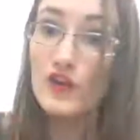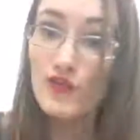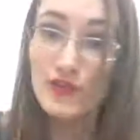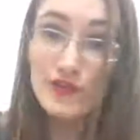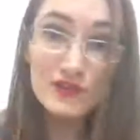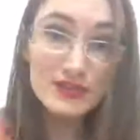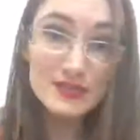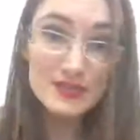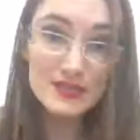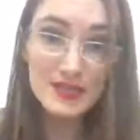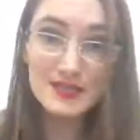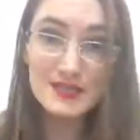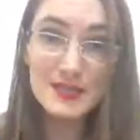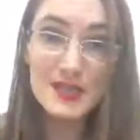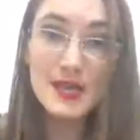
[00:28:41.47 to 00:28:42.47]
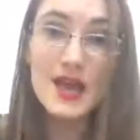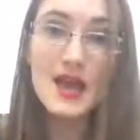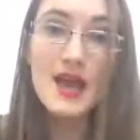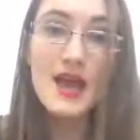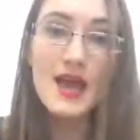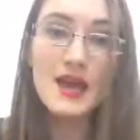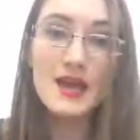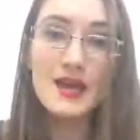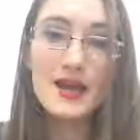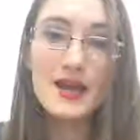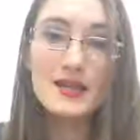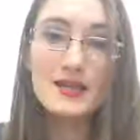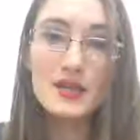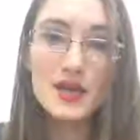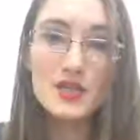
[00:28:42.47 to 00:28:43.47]
50, 60,
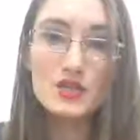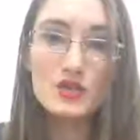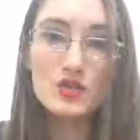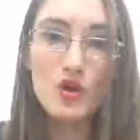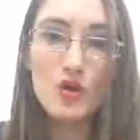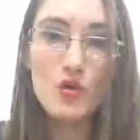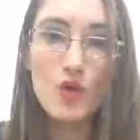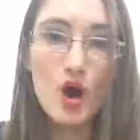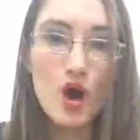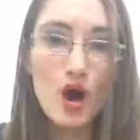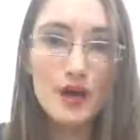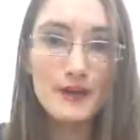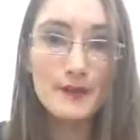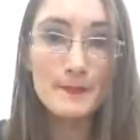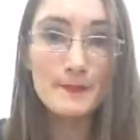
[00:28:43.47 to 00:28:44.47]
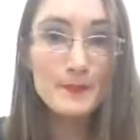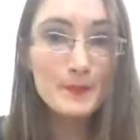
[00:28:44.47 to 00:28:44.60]
and so on.